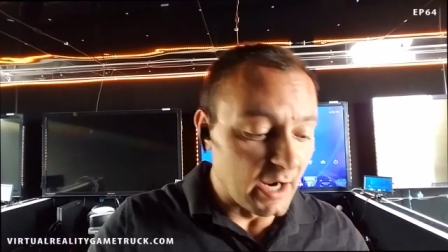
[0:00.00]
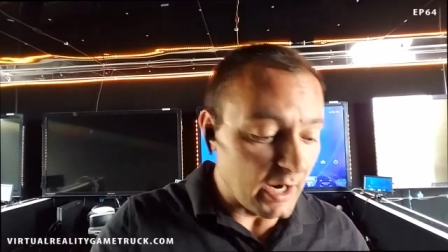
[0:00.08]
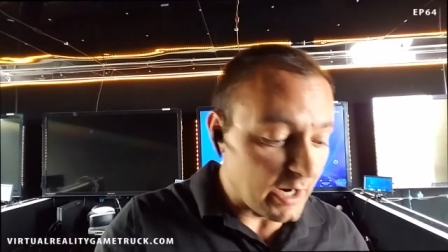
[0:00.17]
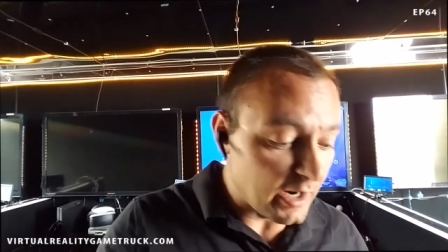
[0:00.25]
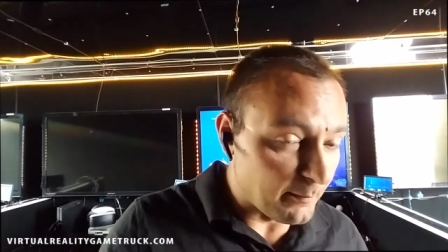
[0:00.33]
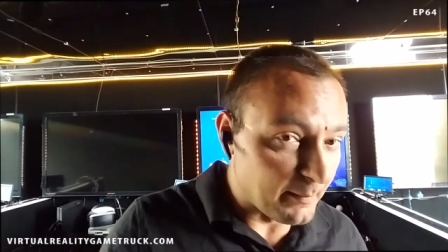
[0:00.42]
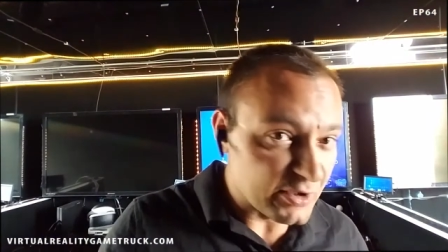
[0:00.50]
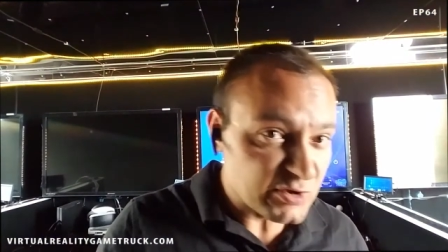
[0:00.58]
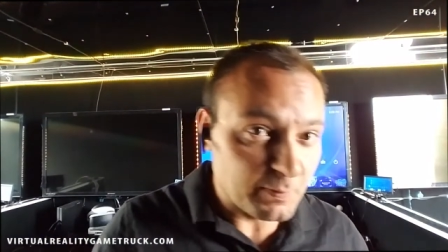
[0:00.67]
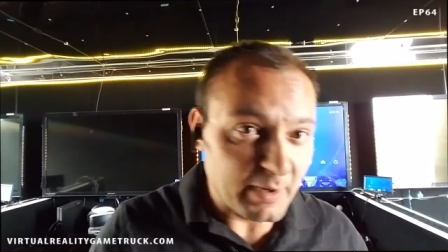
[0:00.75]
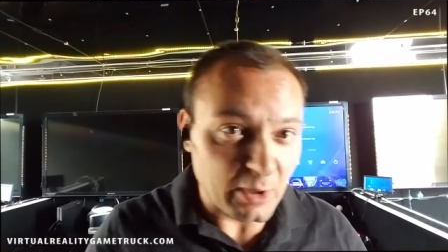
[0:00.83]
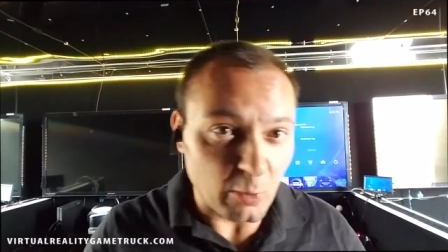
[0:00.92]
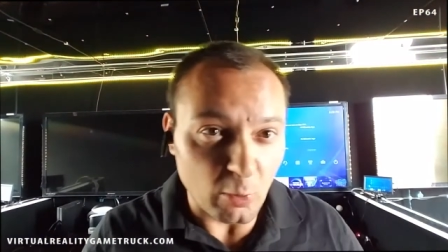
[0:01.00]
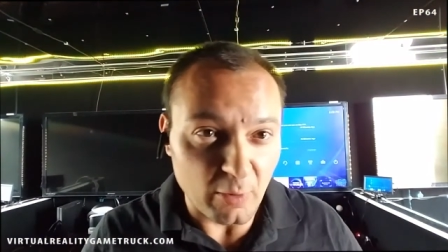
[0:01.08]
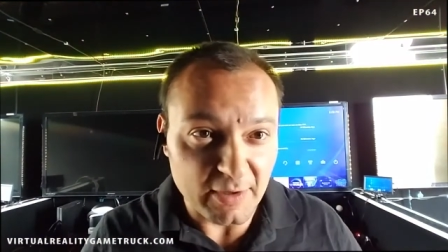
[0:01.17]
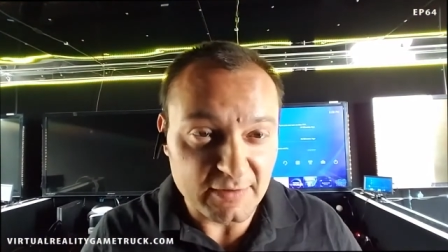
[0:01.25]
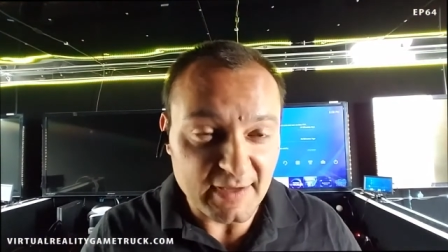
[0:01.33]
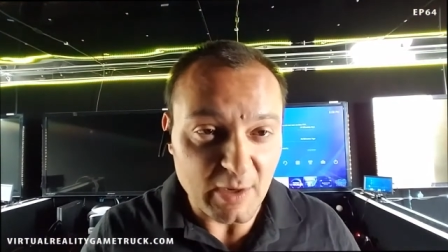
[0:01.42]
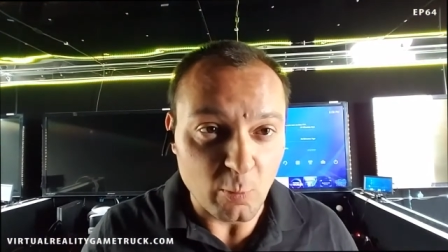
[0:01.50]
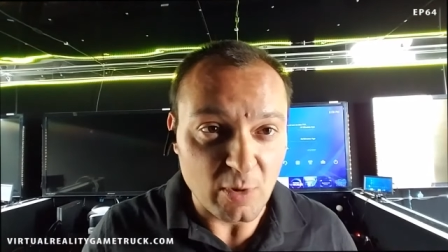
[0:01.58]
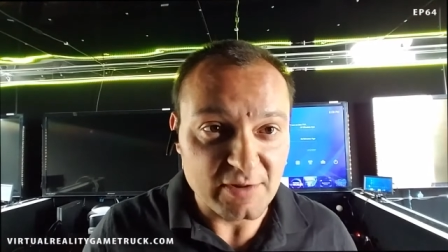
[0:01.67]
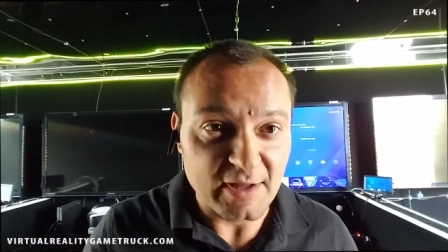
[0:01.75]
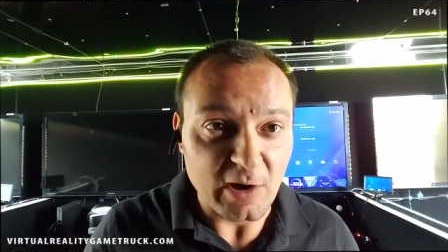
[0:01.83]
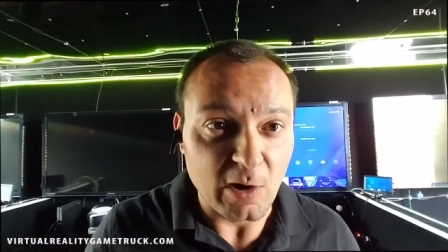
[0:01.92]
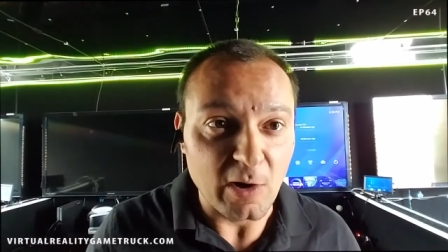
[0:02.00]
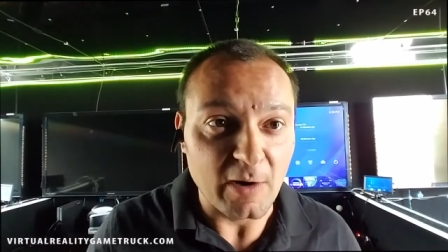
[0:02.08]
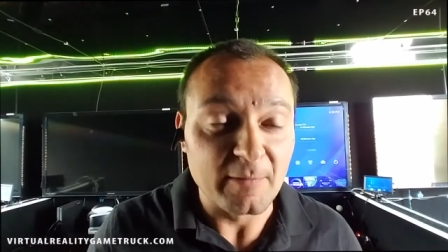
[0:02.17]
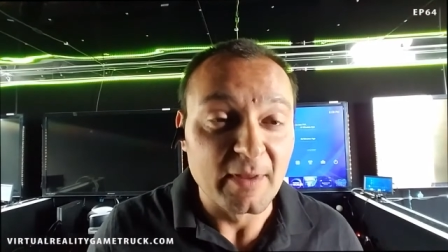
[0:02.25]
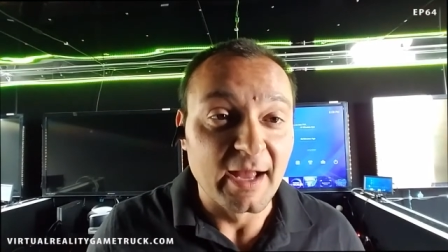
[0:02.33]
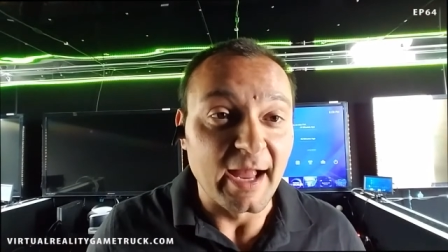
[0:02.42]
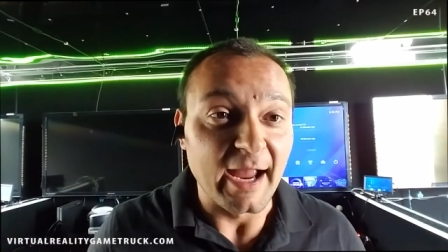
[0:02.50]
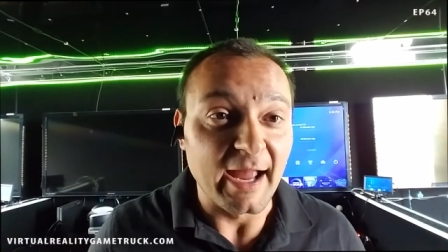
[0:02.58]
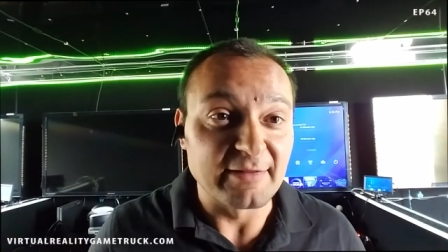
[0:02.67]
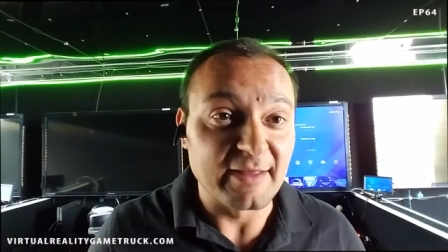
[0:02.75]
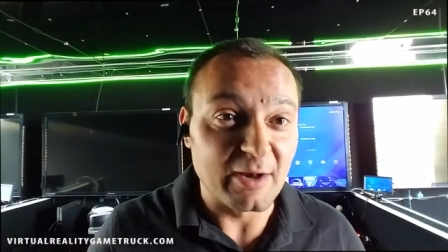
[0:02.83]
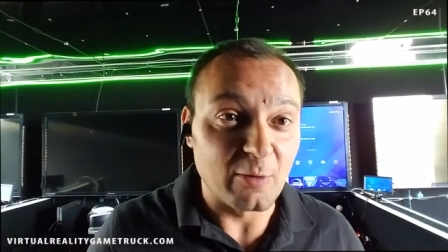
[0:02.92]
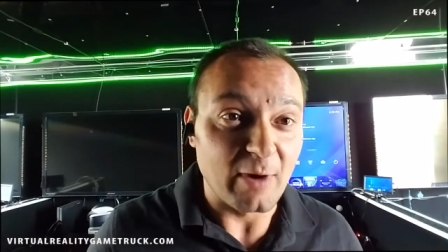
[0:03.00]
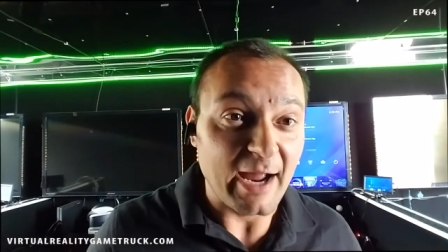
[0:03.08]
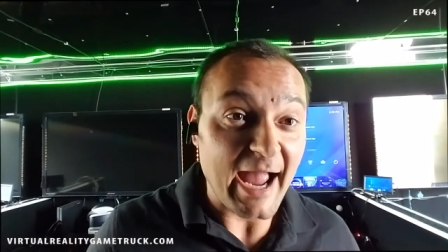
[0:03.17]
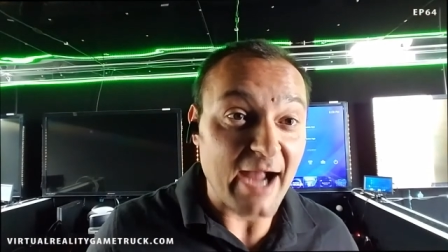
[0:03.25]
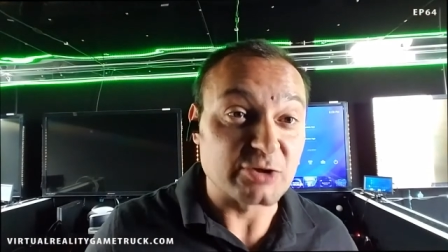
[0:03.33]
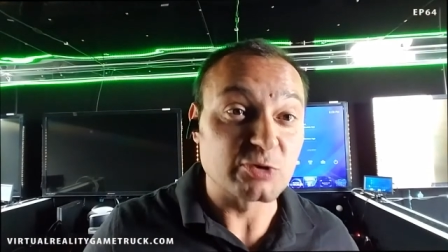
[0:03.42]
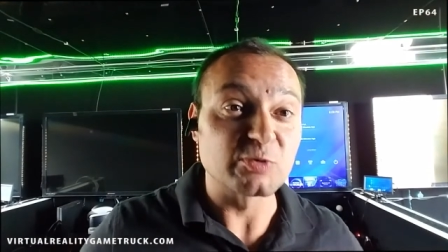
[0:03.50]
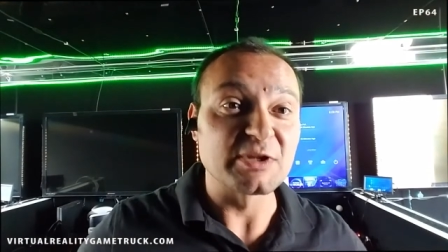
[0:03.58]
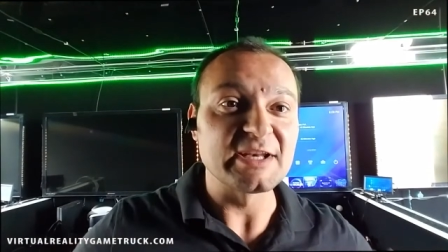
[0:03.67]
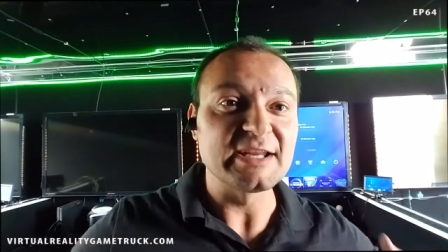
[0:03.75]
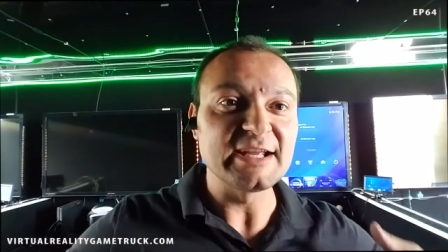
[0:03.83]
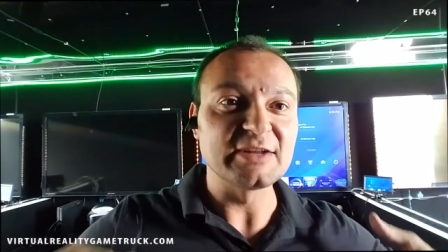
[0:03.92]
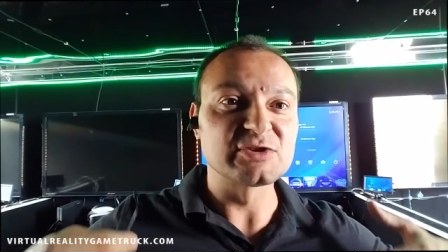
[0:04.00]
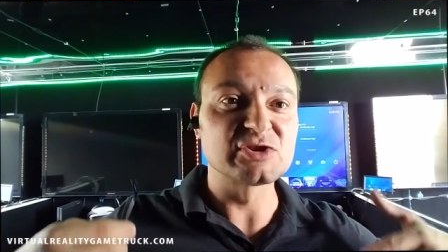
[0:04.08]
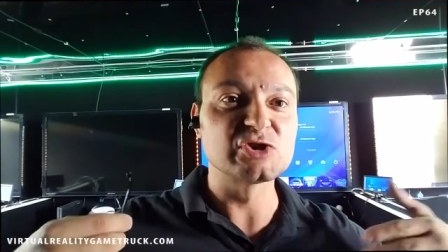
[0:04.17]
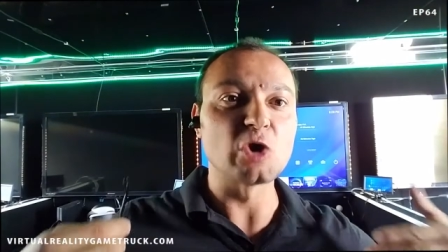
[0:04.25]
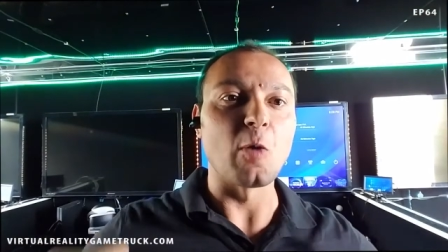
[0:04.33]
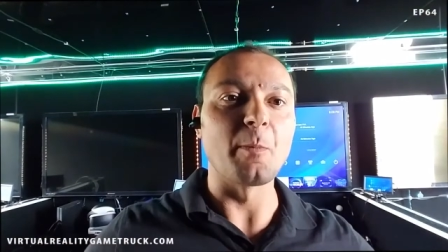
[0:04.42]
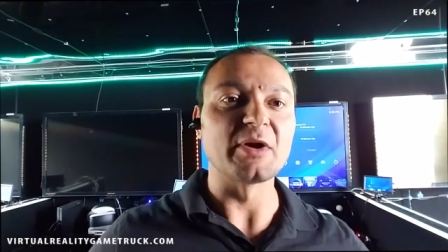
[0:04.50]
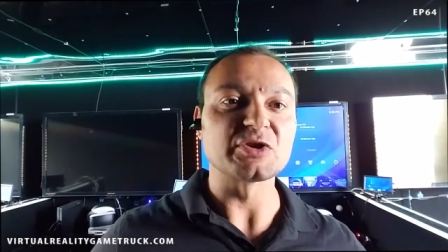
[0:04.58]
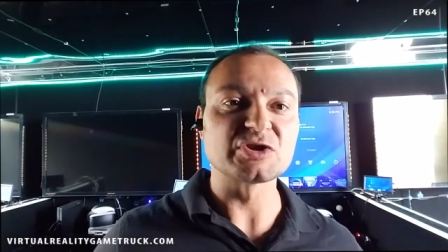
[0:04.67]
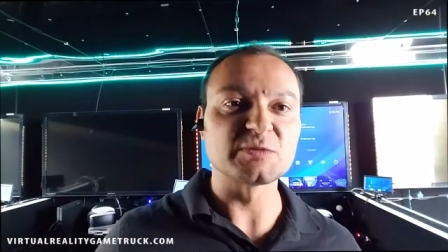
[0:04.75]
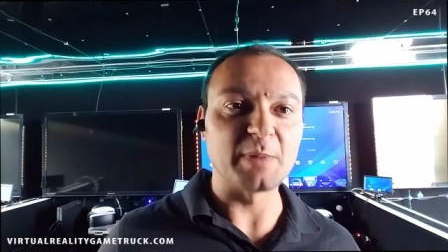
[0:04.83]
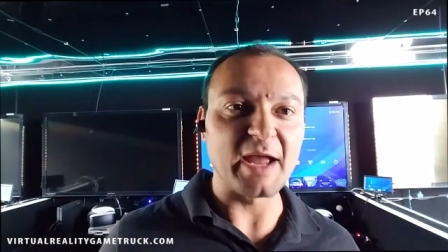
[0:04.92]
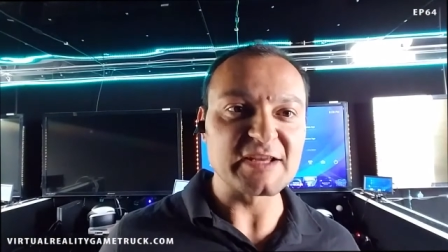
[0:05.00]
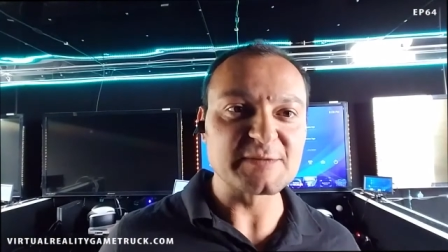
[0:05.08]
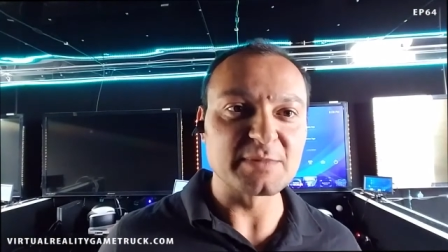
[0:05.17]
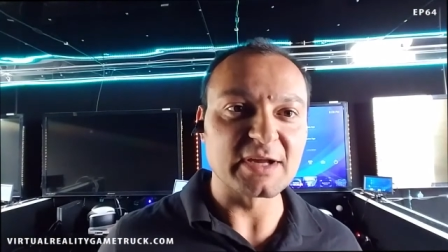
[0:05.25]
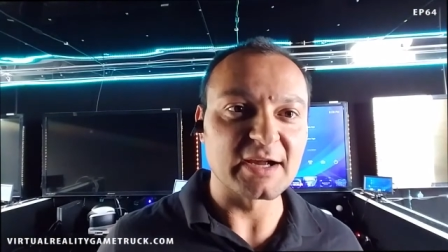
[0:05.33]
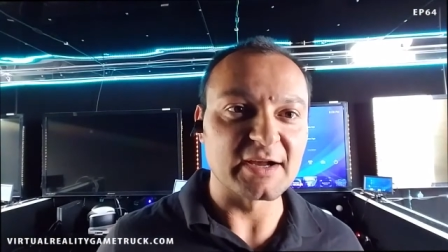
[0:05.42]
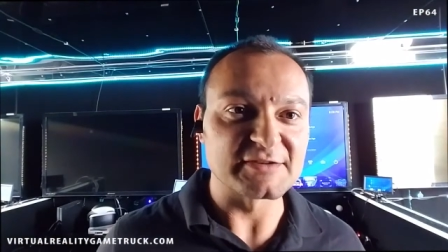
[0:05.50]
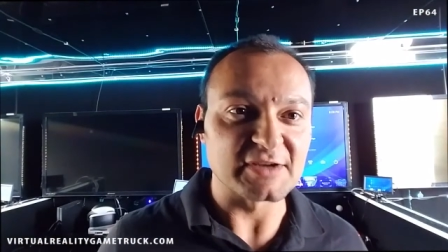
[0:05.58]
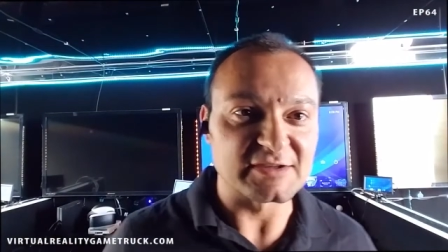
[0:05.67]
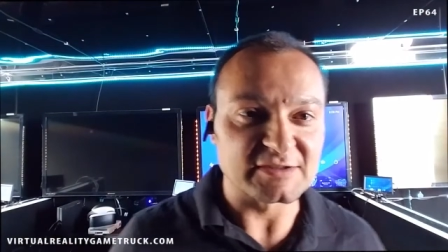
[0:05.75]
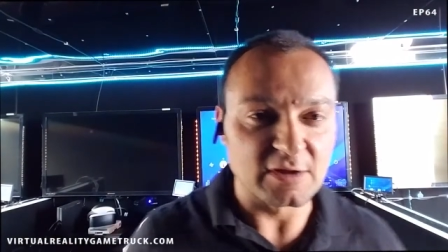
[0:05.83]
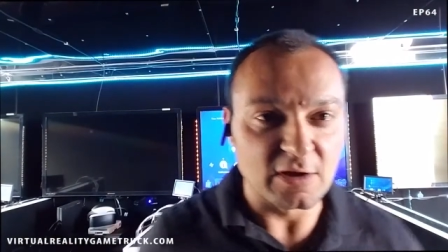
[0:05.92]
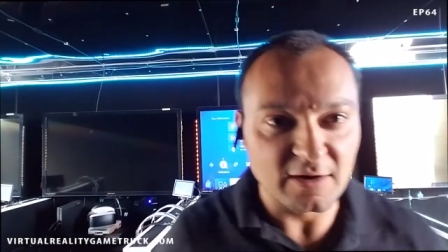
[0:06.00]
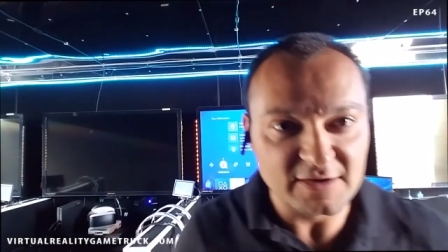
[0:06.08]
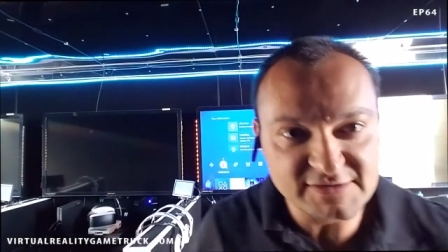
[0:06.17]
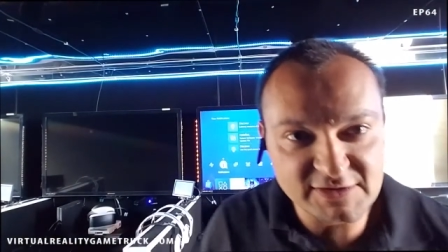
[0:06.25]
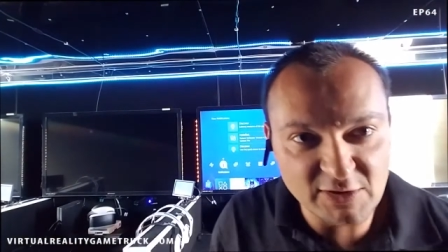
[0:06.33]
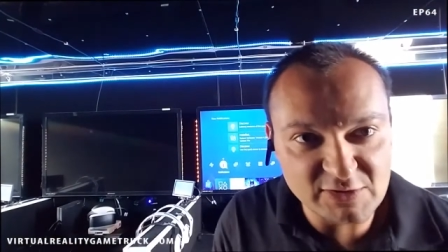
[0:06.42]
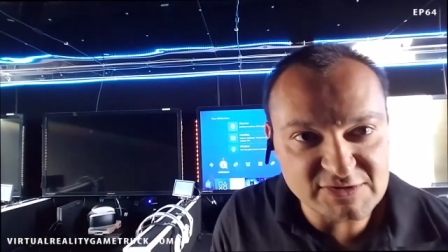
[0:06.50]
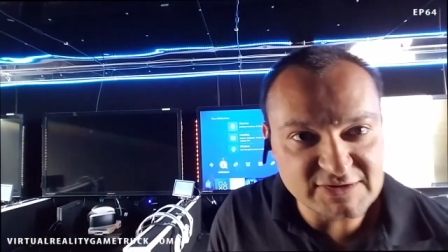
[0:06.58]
uh, much better orientate where they are and they don't actually need so much space because as long as there's